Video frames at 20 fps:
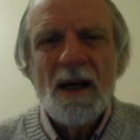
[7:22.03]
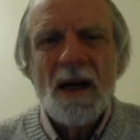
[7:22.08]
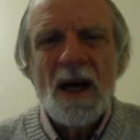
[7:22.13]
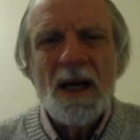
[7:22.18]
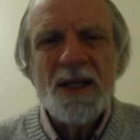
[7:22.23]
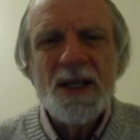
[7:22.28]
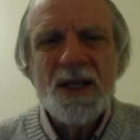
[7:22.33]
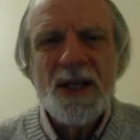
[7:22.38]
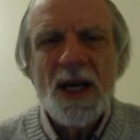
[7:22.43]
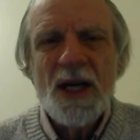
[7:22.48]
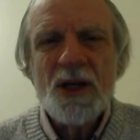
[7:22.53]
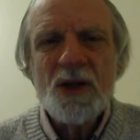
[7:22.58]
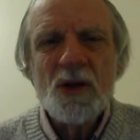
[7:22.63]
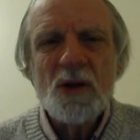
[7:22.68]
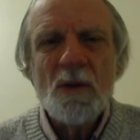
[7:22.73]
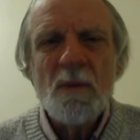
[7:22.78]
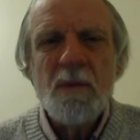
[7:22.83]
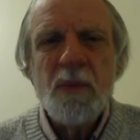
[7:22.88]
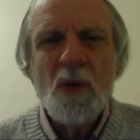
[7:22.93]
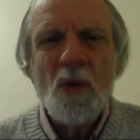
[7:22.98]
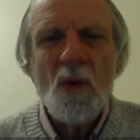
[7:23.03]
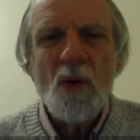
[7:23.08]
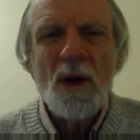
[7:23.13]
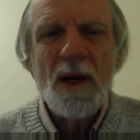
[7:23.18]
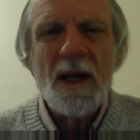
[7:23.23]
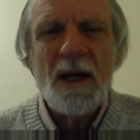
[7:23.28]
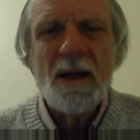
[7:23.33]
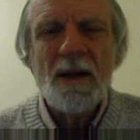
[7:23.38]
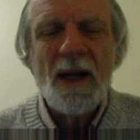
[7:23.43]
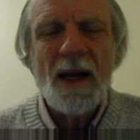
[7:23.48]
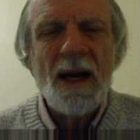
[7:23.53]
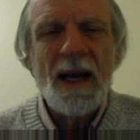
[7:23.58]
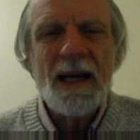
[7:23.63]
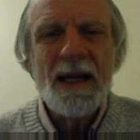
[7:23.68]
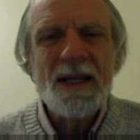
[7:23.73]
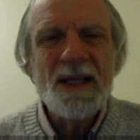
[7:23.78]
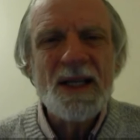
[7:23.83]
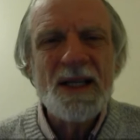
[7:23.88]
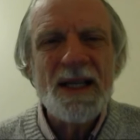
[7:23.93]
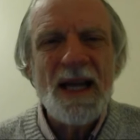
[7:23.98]
a central point that I
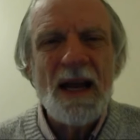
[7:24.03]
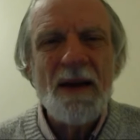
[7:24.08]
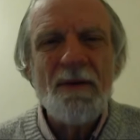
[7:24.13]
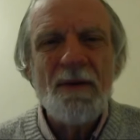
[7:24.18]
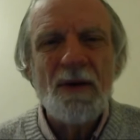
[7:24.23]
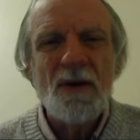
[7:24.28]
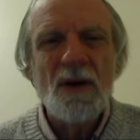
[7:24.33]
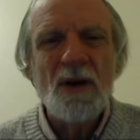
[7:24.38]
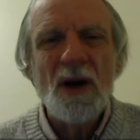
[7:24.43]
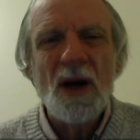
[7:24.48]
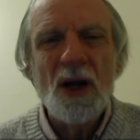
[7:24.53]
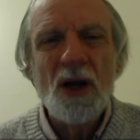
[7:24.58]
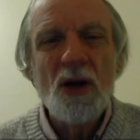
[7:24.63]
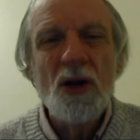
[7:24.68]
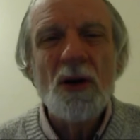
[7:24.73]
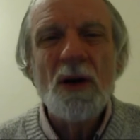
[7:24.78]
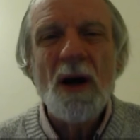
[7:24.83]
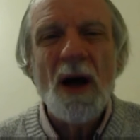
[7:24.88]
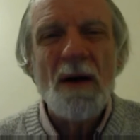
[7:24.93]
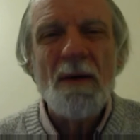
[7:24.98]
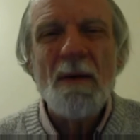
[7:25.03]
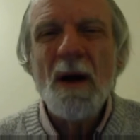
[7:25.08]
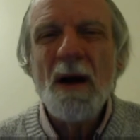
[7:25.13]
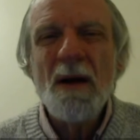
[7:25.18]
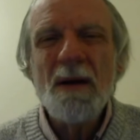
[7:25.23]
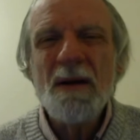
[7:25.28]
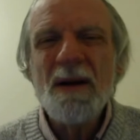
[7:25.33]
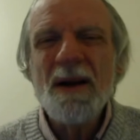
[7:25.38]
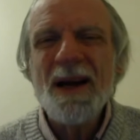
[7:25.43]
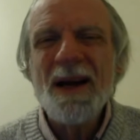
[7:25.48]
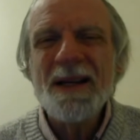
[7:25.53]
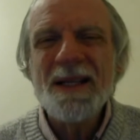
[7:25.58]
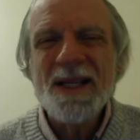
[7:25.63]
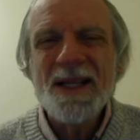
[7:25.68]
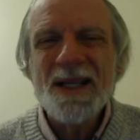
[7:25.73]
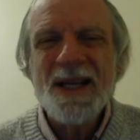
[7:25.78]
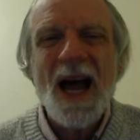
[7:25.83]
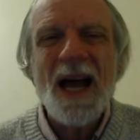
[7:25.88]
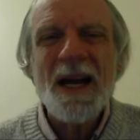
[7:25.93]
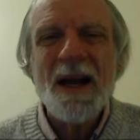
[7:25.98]
can stay for a, a, a A,
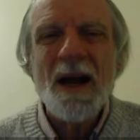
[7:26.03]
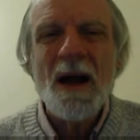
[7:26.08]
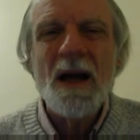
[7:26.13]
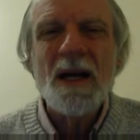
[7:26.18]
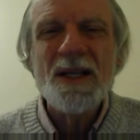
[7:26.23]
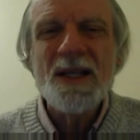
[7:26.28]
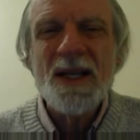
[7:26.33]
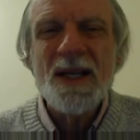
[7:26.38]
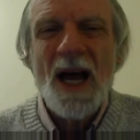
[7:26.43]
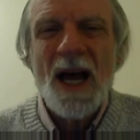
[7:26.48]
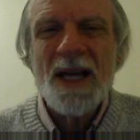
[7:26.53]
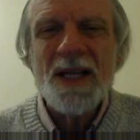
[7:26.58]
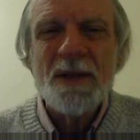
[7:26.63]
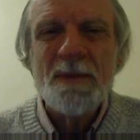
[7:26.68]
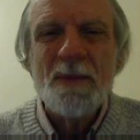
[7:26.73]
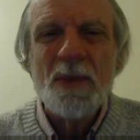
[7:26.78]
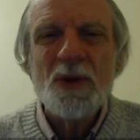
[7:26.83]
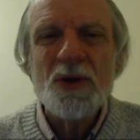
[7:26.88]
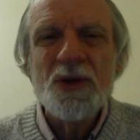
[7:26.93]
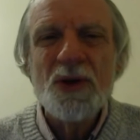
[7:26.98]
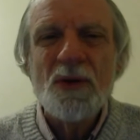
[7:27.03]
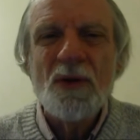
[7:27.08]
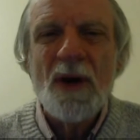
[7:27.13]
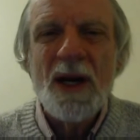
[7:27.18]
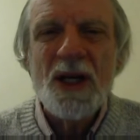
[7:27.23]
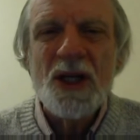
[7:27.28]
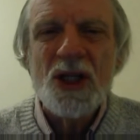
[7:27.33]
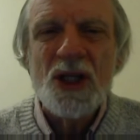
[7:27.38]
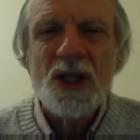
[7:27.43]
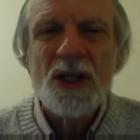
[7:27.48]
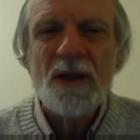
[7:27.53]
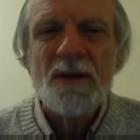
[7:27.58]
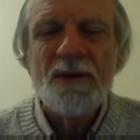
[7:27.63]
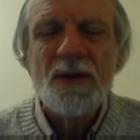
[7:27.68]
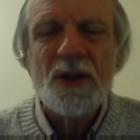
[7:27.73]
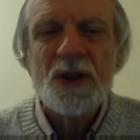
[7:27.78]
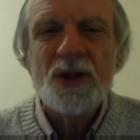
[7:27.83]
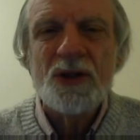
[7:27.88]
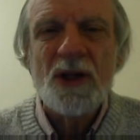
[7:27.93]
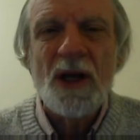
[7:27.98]
si a sizable duration of
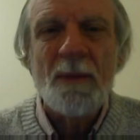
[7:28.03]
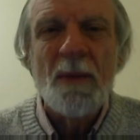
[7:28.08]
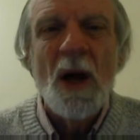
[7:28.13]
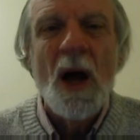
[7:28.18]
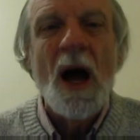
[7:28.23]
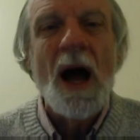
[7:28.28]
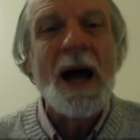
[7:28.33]
the trip.